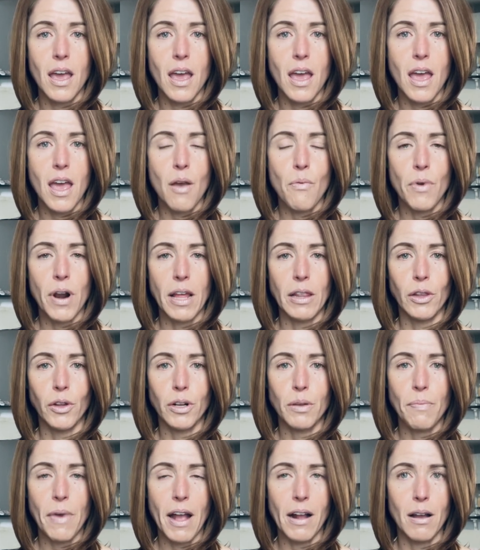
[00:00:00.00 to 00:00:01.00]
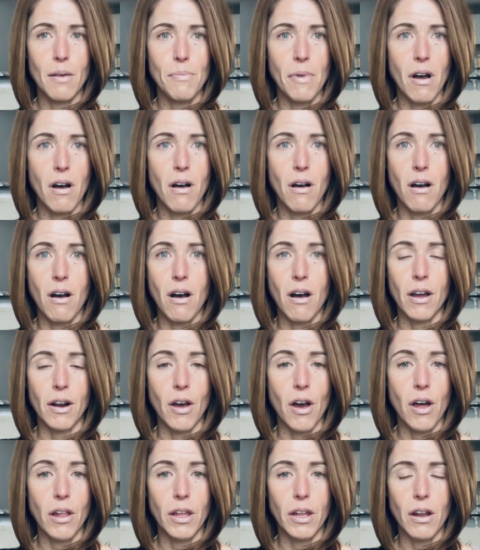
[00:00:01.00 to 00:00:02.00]
And when I looked back up on
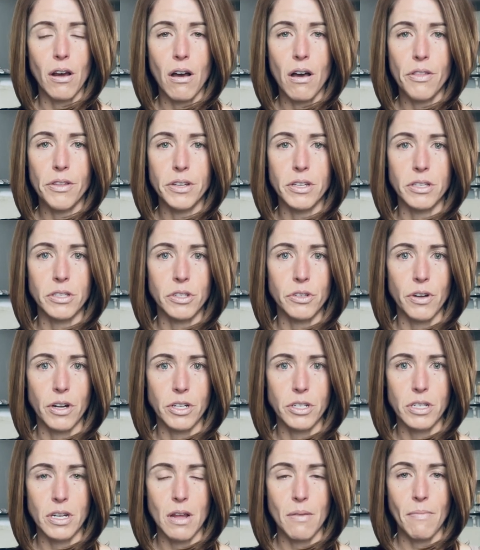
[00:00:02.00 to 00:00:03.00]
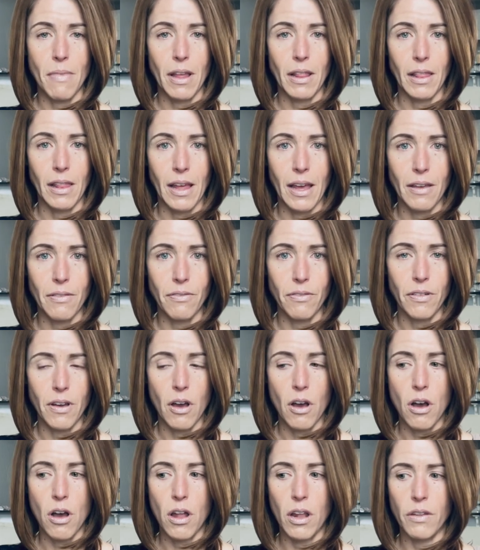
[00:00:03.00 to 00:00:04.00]
all the destruction in my life,
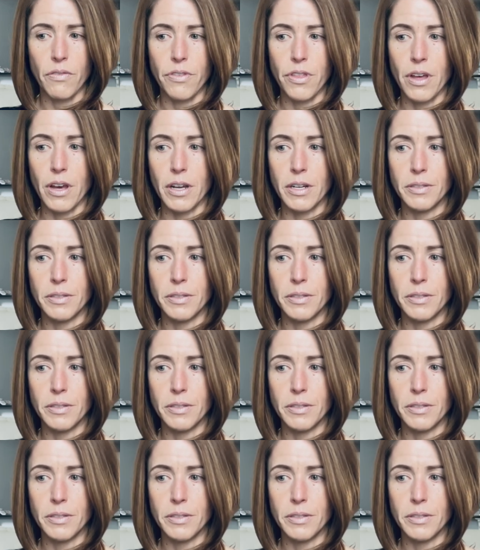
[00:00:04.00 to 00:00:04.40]
all of the